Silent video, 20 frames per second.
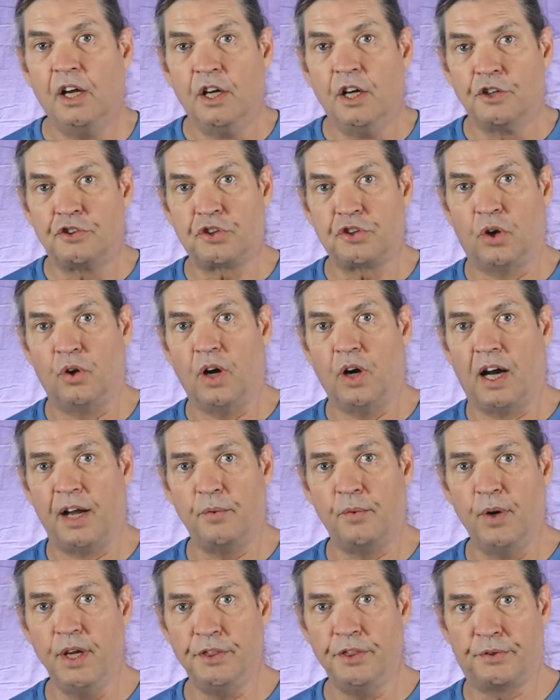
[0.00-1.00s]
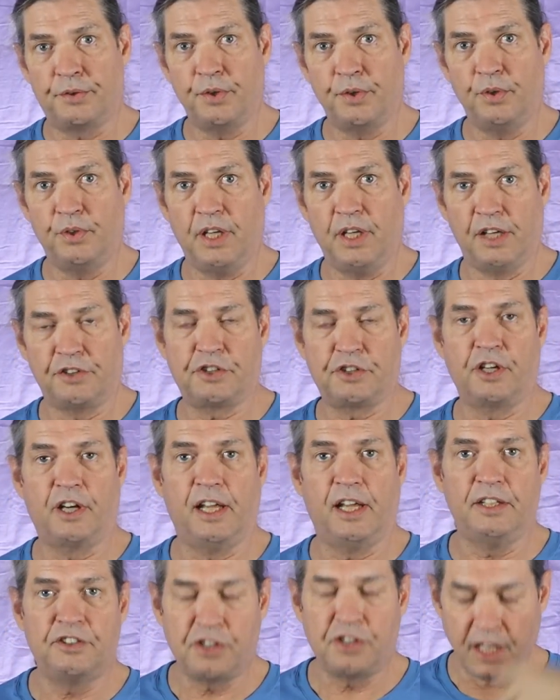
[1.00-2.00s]
So I went through
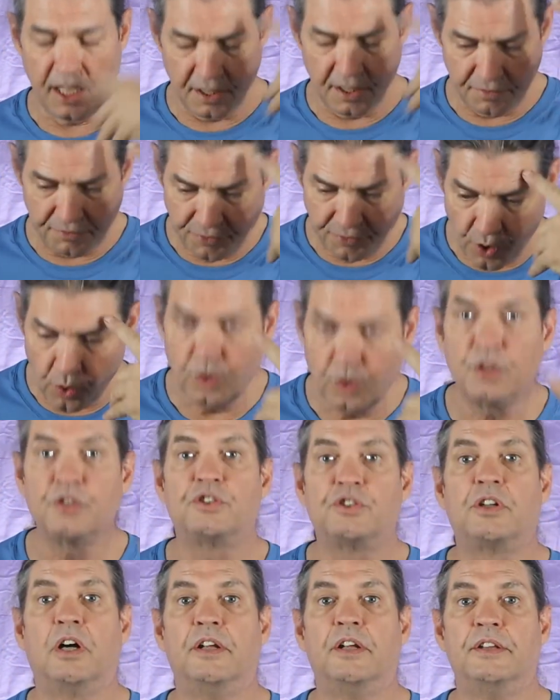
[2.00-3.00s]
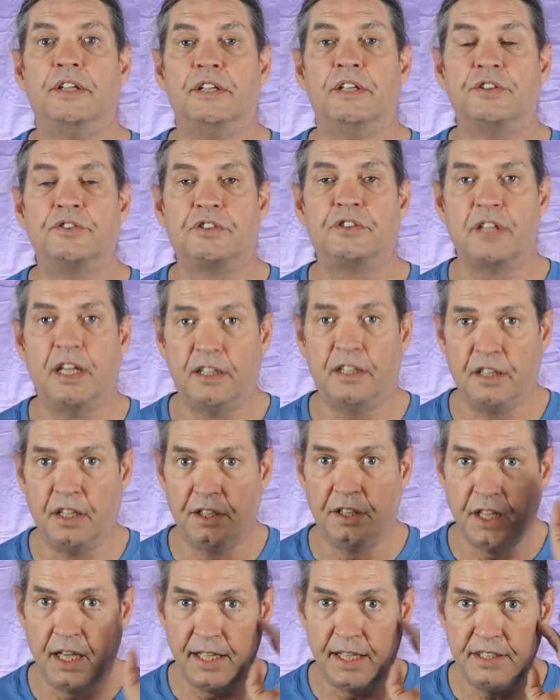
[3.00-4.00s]
yesterday staying focused on this,
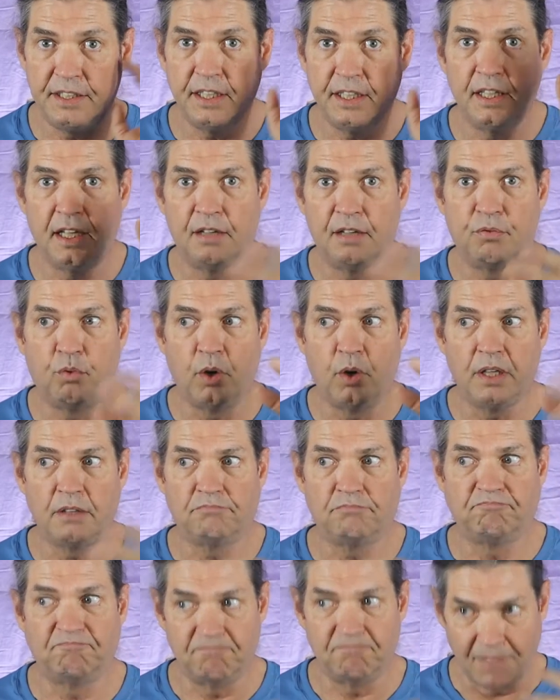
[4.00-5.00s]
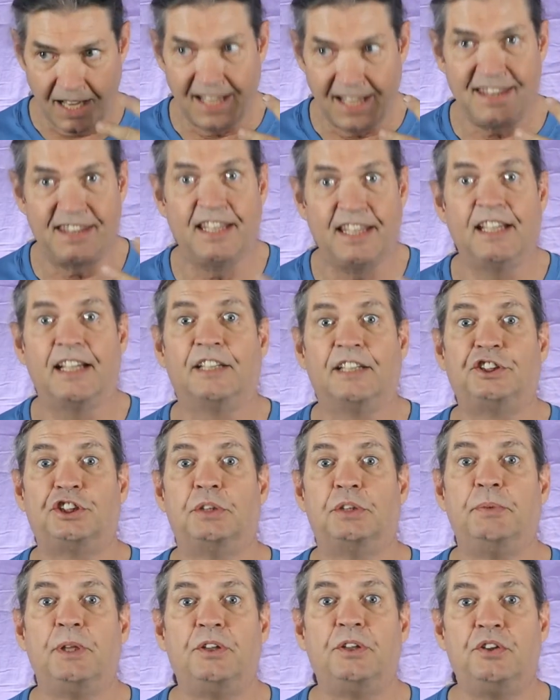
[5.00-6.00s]
the idea of what I think I
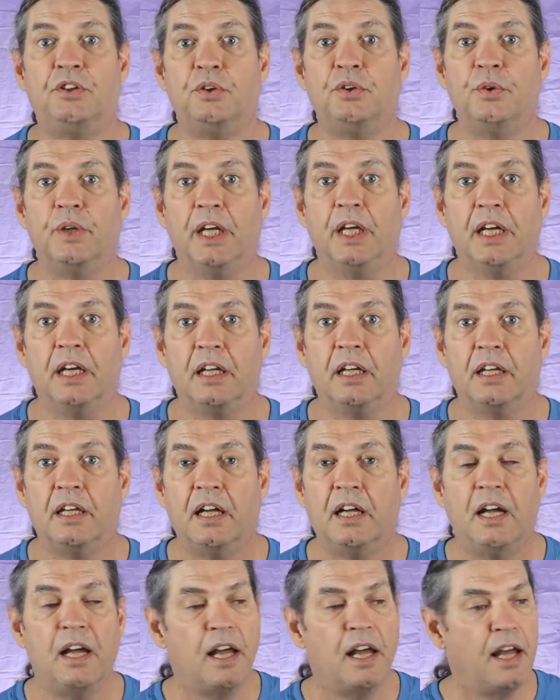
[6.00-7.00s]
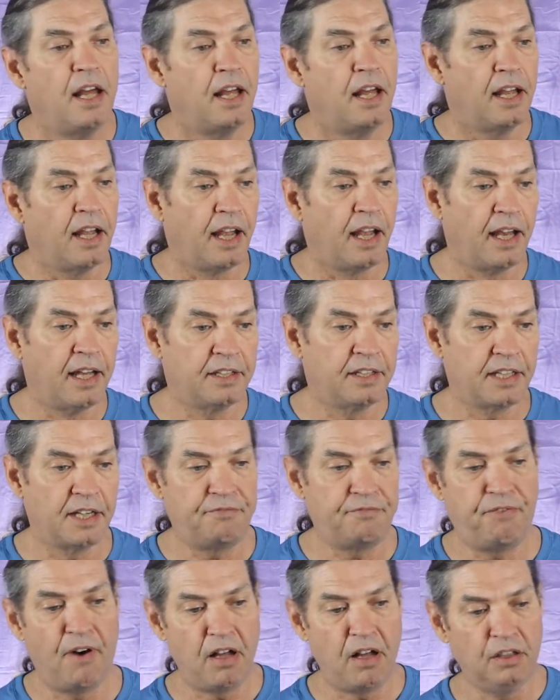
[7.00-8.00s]
should be doing. And I
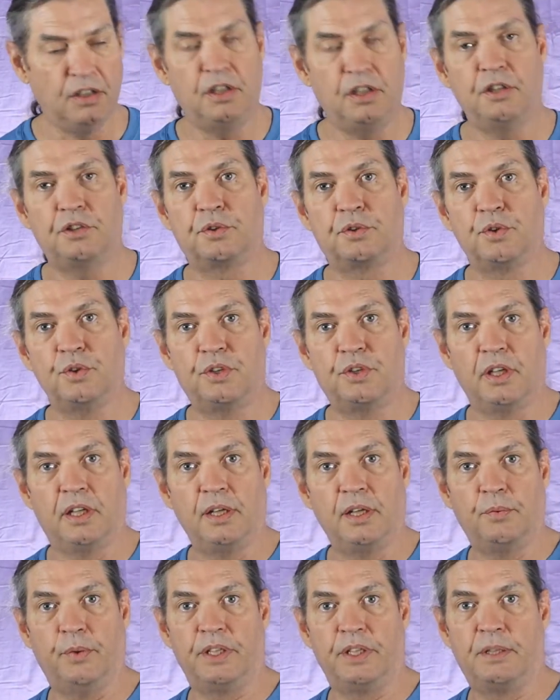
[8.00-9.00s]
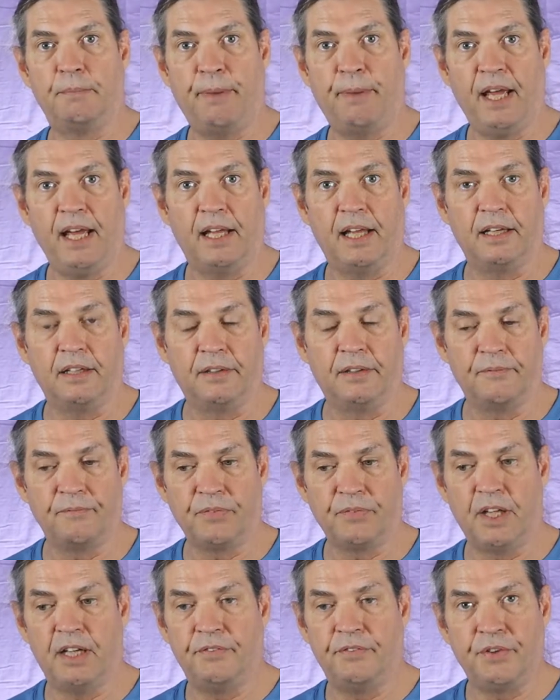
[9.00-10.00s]
followed it through till I went to bed.
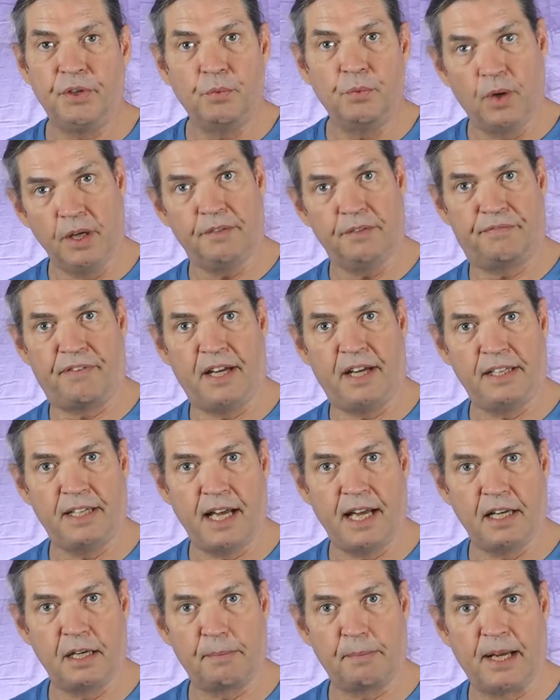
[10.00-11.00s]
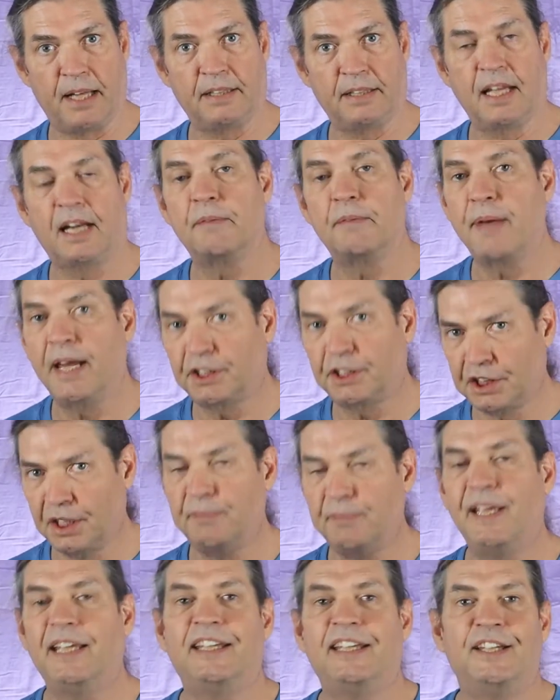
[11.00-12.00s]
And if you want to find out about that, I'm
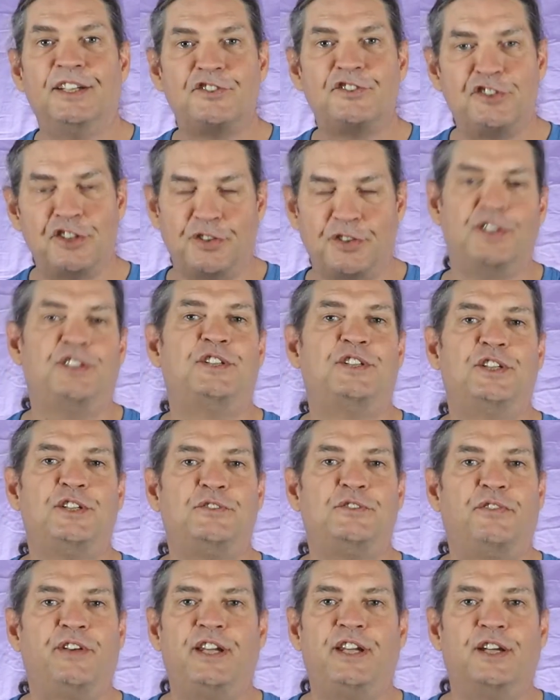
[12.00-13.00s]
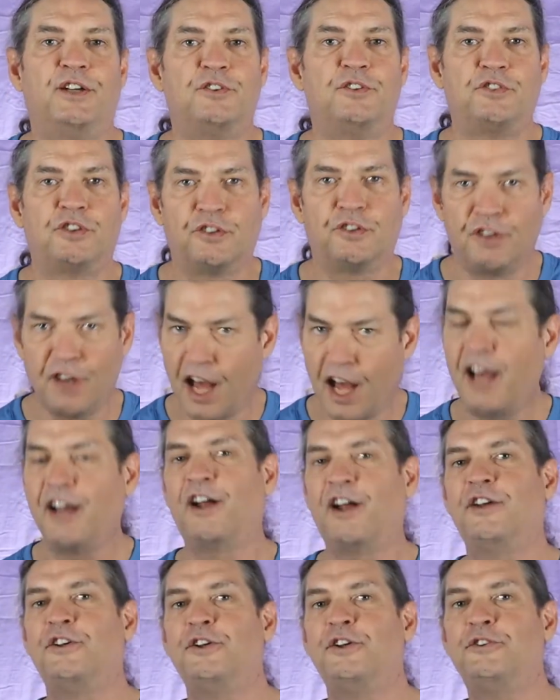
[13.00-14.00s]
actually making a series of these videos that are not
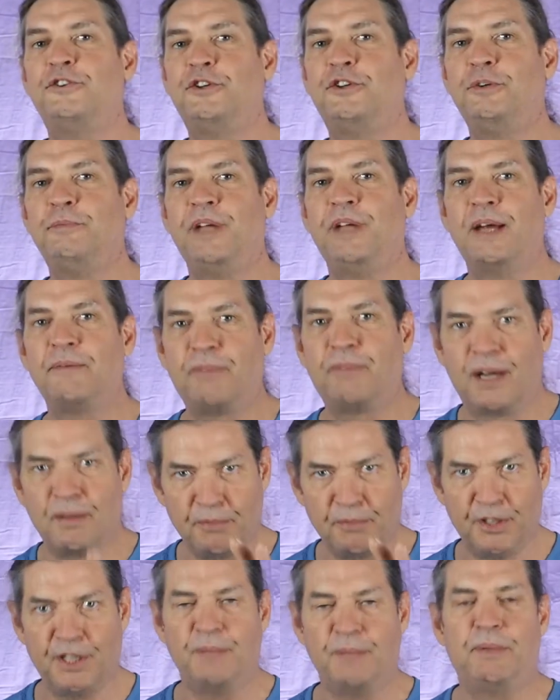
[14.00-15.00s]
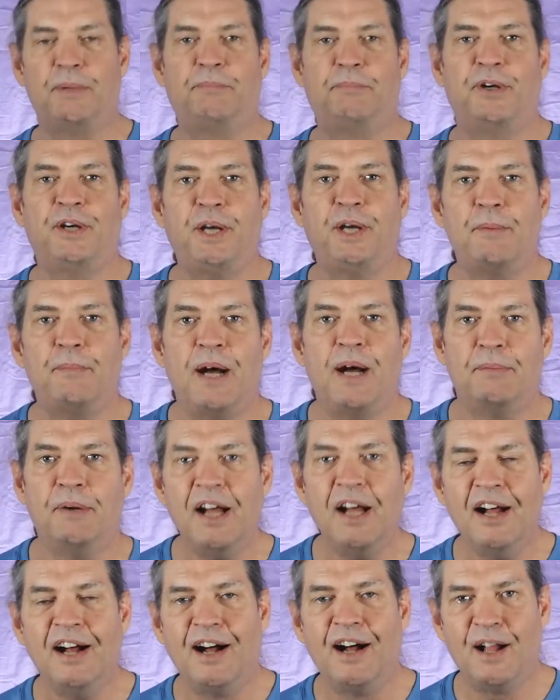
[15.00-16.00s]
on YouTube yet, but I'm going to be putting them up.
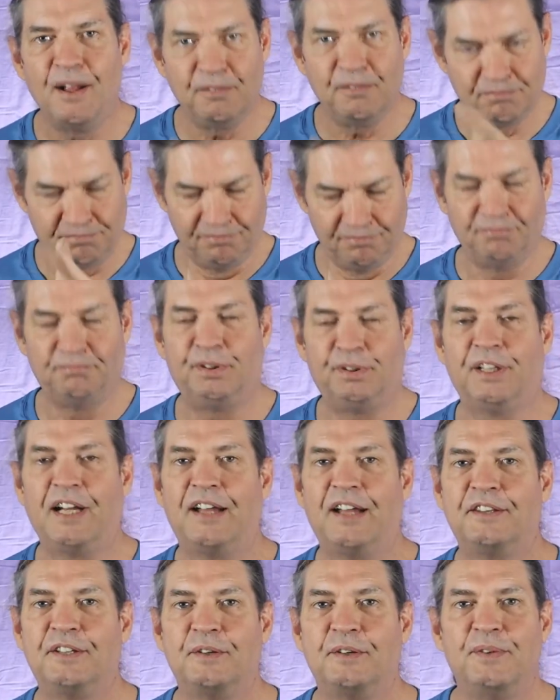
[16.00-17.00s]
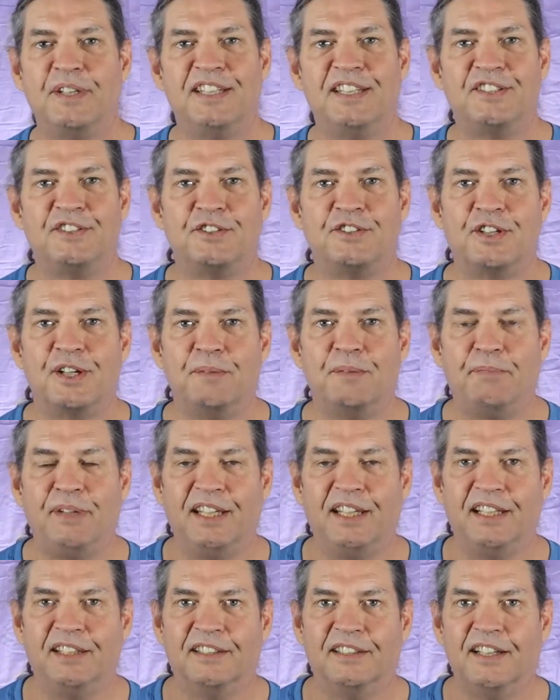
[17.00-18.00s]
I'll put out there when this is going to
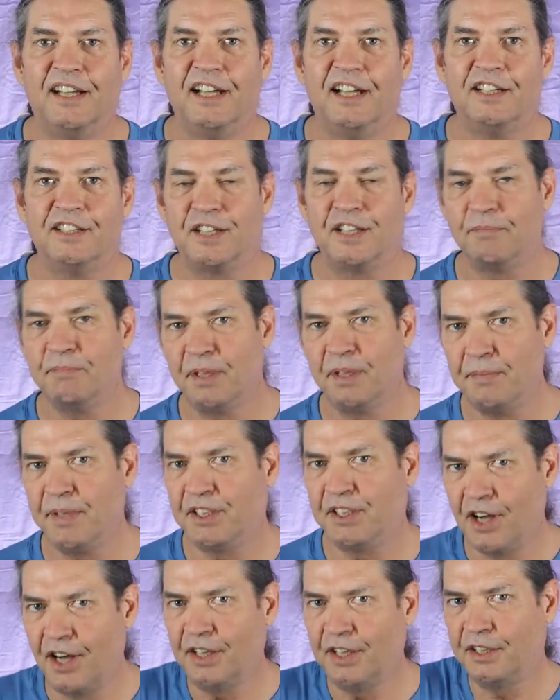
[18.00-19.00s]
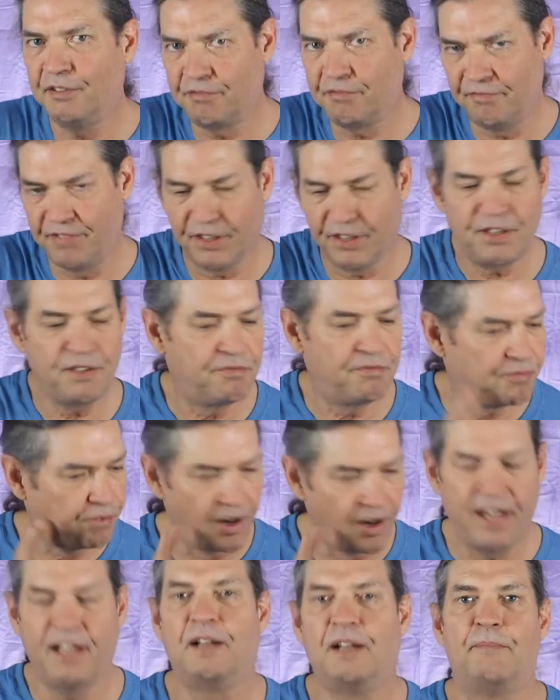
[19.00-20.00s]
be, because I'm going to be talking very
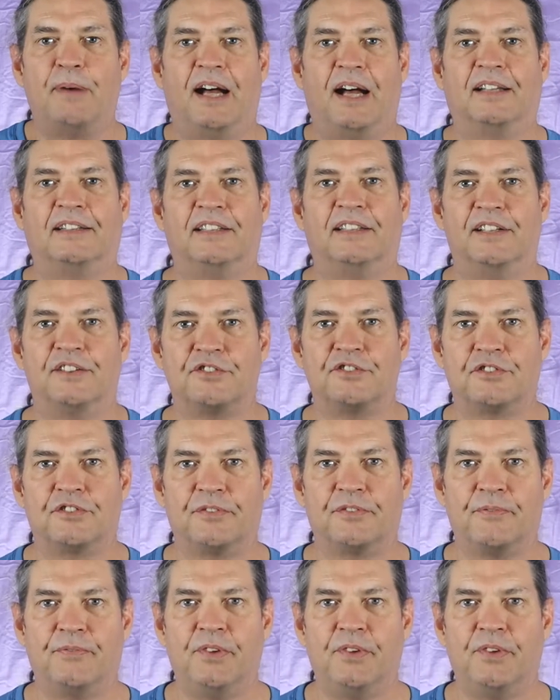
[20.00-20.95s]
frank about this.